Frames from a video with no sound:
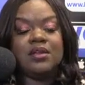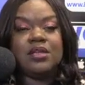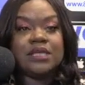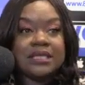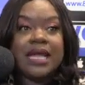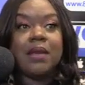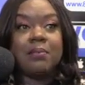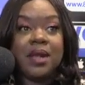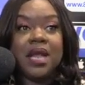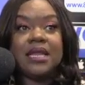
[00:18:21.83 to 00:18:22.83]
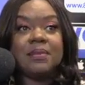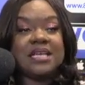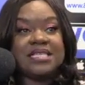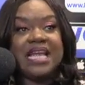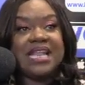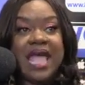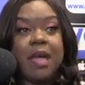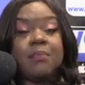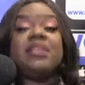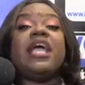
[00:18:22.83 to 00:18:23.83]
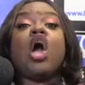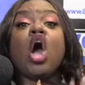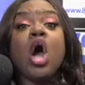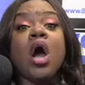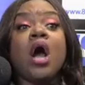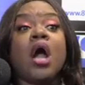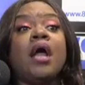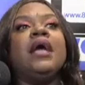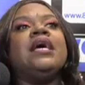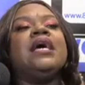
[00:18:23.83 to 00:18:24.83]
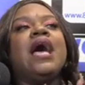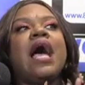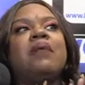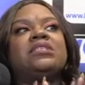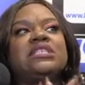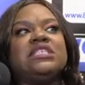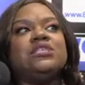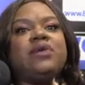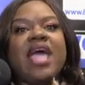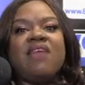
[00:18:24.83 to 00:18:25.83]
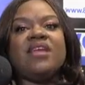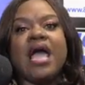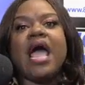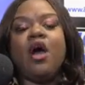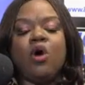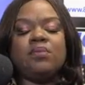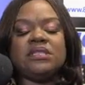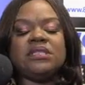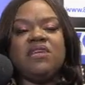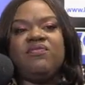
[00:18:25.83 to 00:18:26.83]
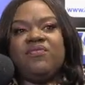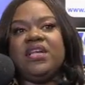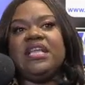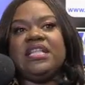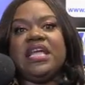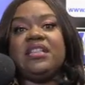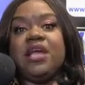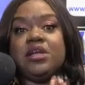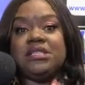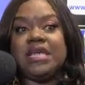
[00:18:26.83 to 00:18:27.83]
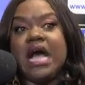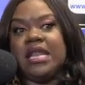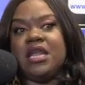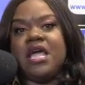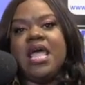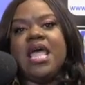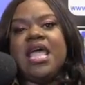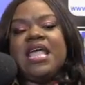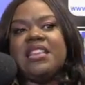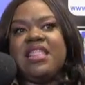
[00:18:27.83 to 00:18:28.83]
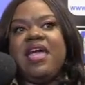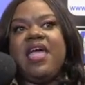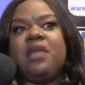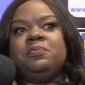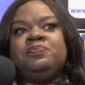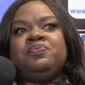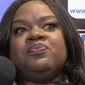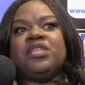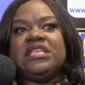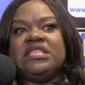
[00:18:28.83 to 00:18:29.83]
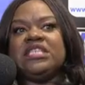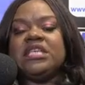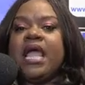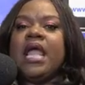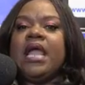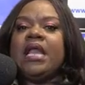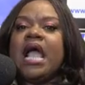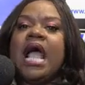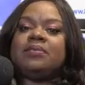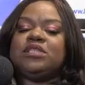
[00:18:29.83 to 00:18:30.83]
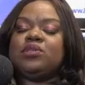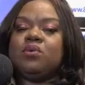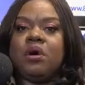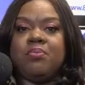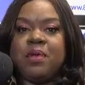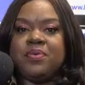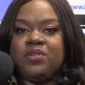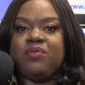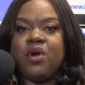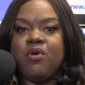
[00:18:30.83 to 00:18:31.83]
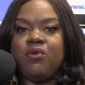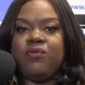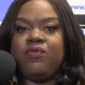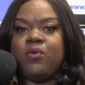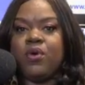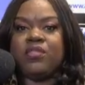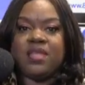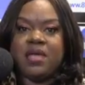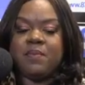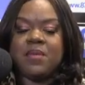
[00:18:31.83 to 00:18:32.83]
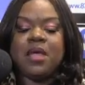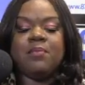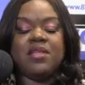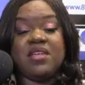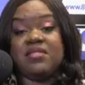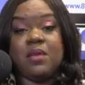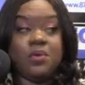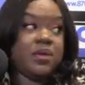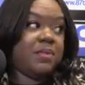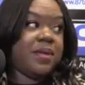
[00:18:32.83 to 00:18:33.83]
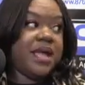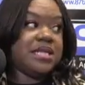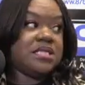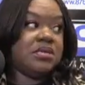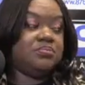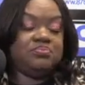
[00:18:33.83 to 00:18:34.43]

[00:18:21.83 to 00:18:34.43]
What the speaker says: looking like Maryland. I'm not saying that, but they are. I'm still having high hopes and feeling that they are solid and that this is an obstacle, a bump in the road for them, but that they will get past it.